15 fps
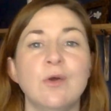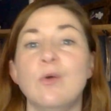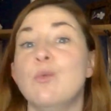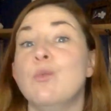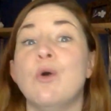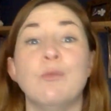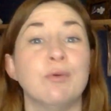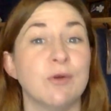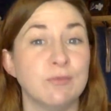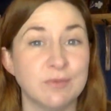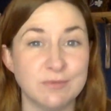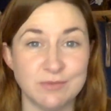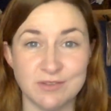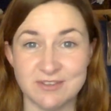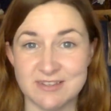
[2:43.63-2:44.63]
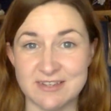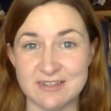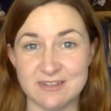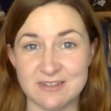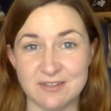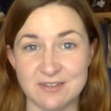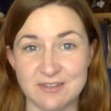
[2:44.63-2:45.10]
What problem does it
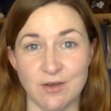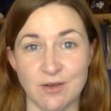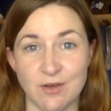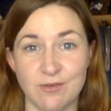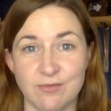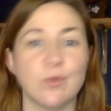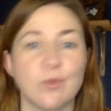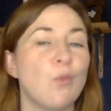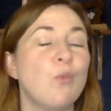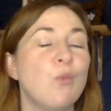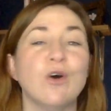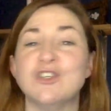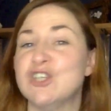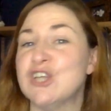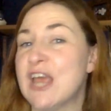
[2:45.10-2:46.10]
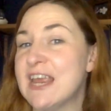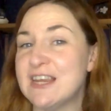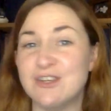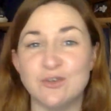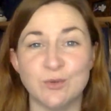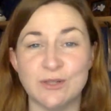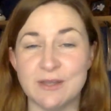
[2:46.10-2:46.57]
solve? What
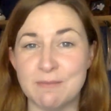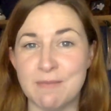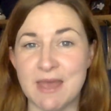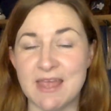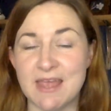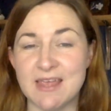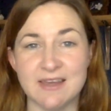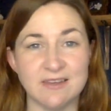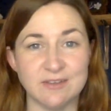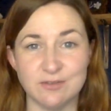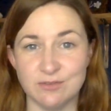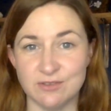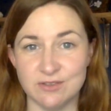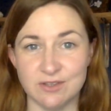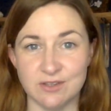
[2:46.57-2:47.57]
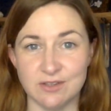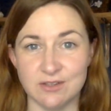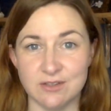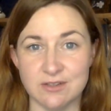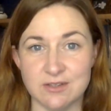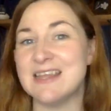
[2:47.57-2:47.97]
change will it make as a result?